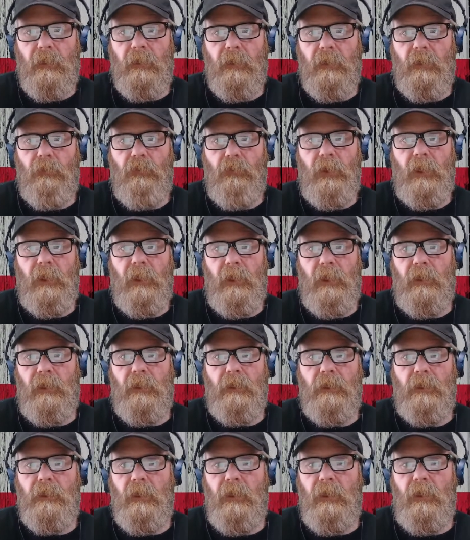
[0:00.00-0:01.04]
It really
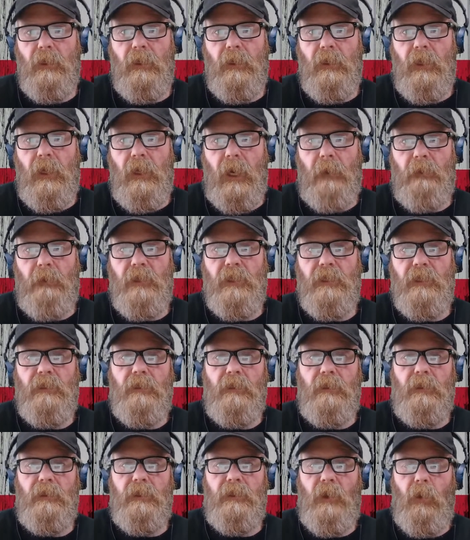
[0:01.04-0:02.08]
is. I'm
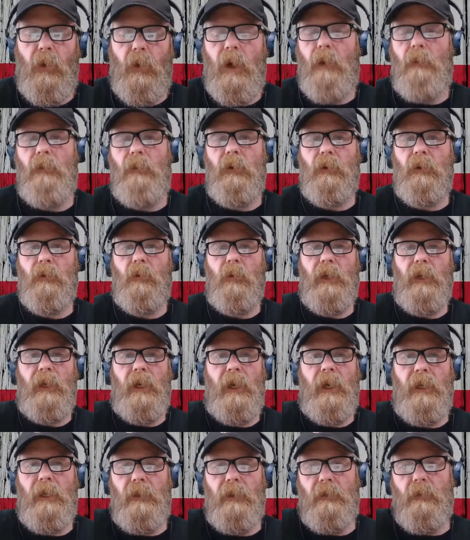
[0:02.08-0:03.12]
just so humbled when
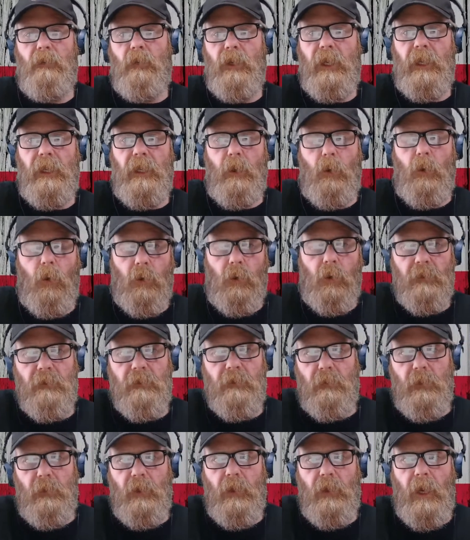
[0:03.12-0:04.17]
I get orders
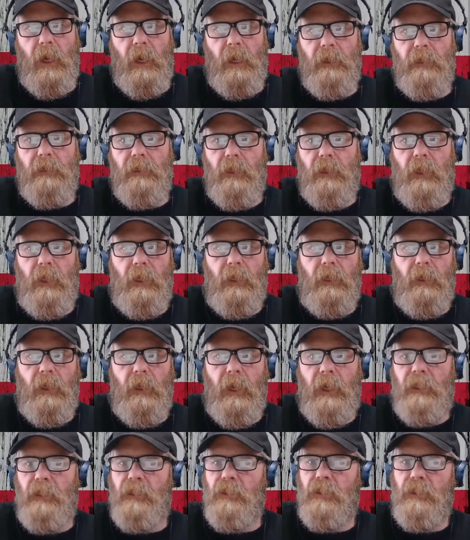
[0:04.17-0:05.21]
from you guys, and
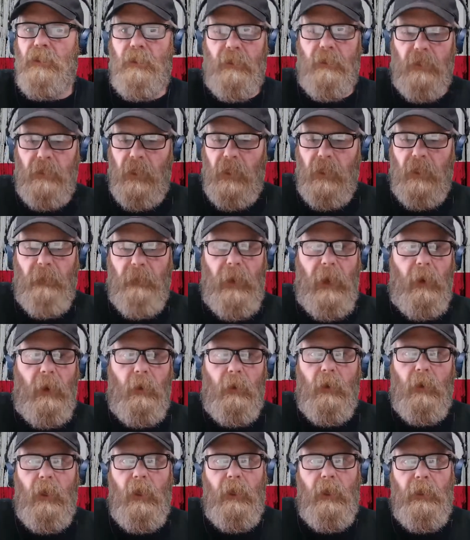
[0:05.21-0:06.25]
I send them out
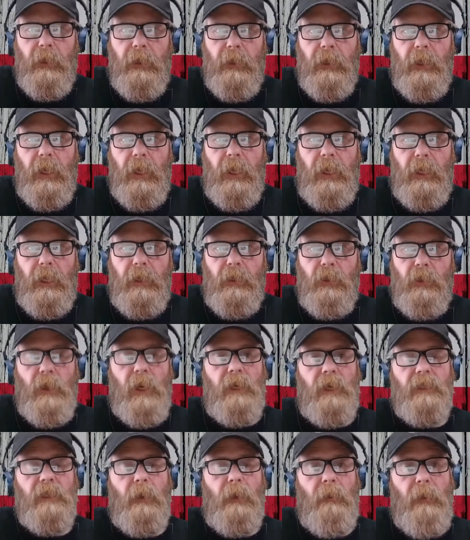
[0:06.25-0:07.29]
and you
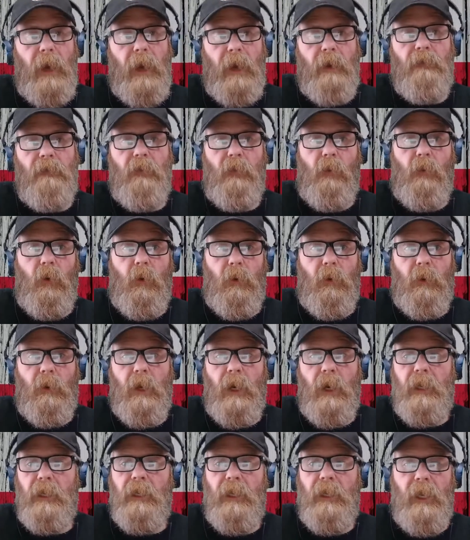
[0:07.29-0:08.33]
guys come back for more.
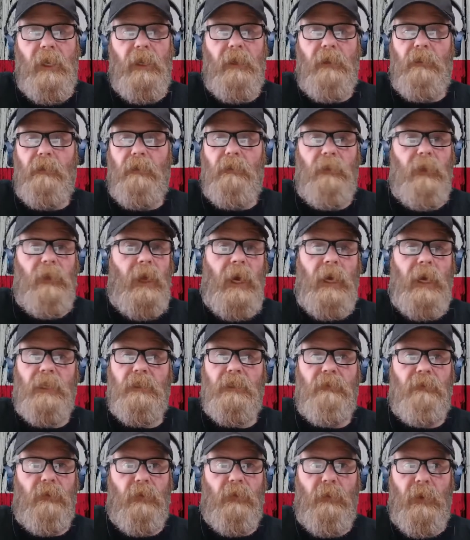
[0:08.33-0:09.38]
I can't ask
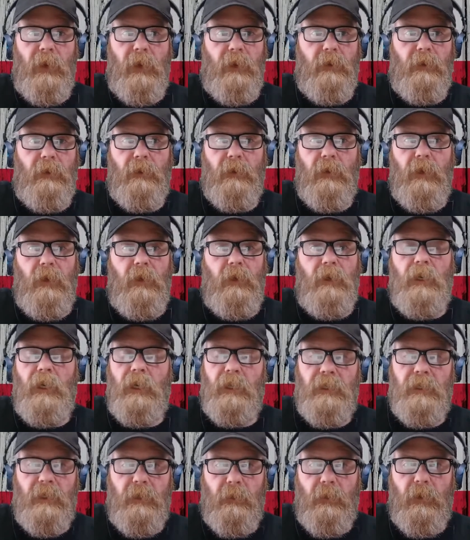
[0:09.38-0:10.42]
for better
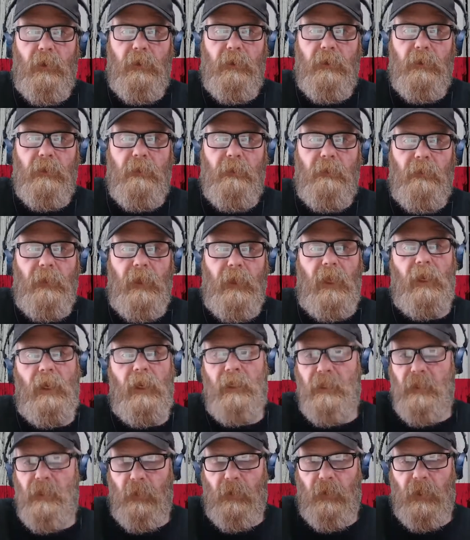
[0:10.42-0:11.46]
customers, and I
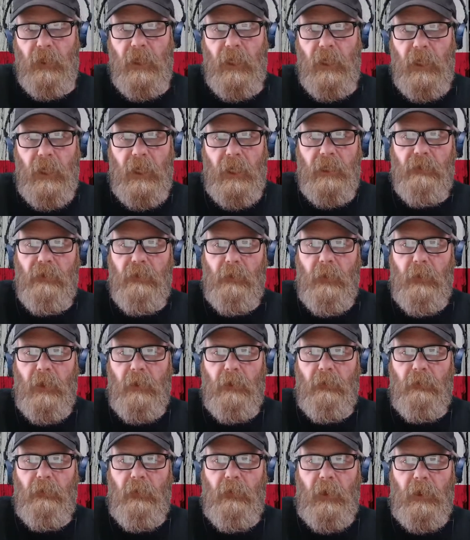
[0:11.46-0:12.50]
certainly can't ask for better
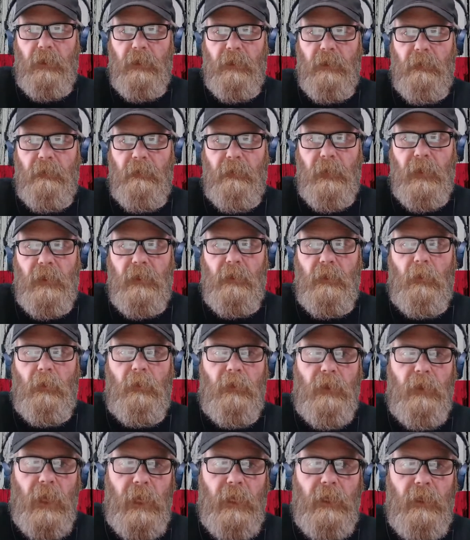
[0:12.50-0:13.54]
friends. So
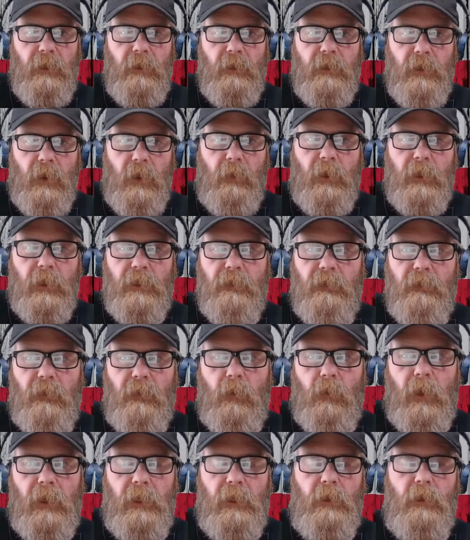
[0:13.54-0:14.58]
thank you so much for
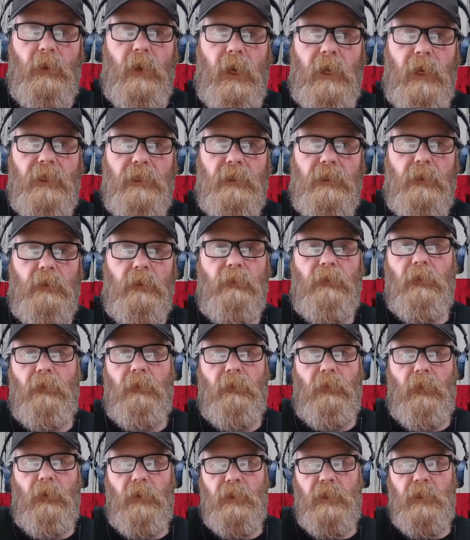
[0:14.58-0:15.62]
what you guys do for
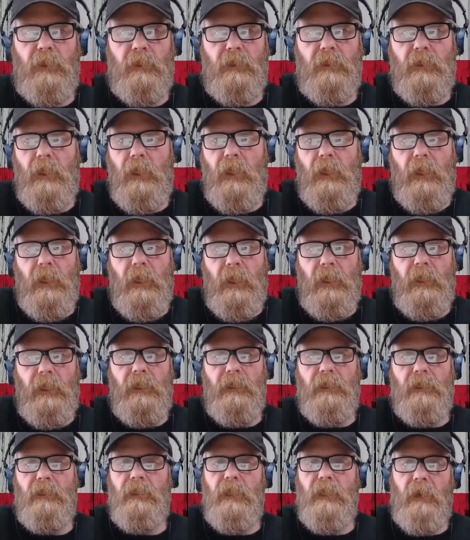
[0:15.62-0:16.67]
Ferocious. It
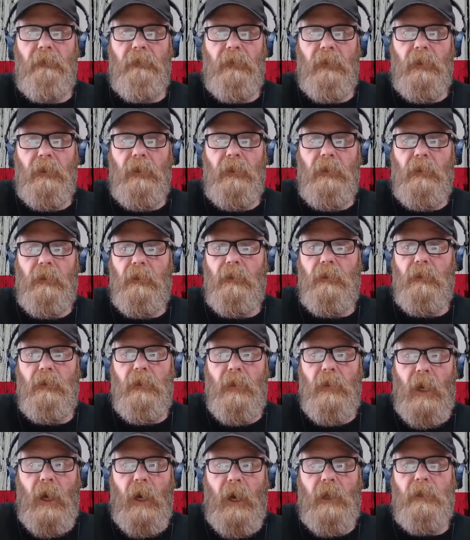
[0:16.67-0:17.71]
is definitely
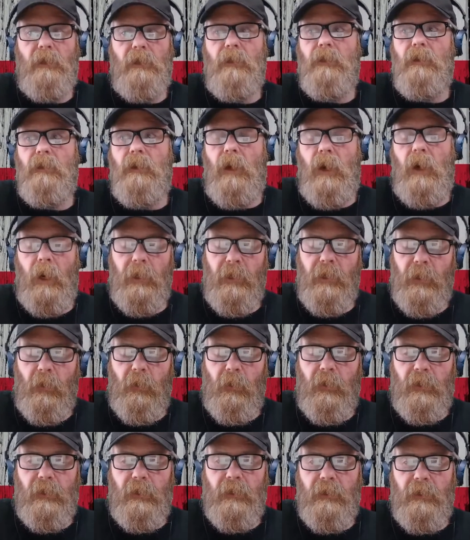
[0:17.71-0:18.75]
not
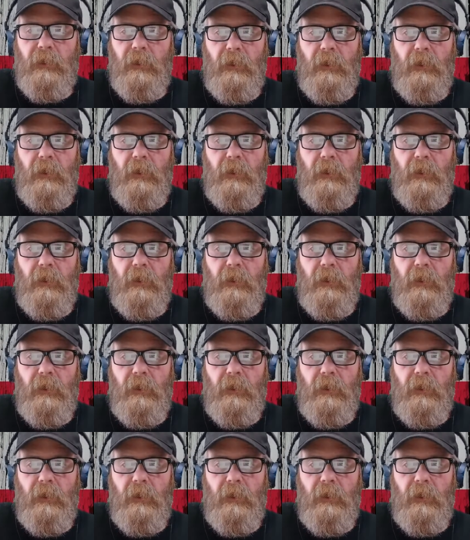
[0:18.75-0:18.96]
unnoticed.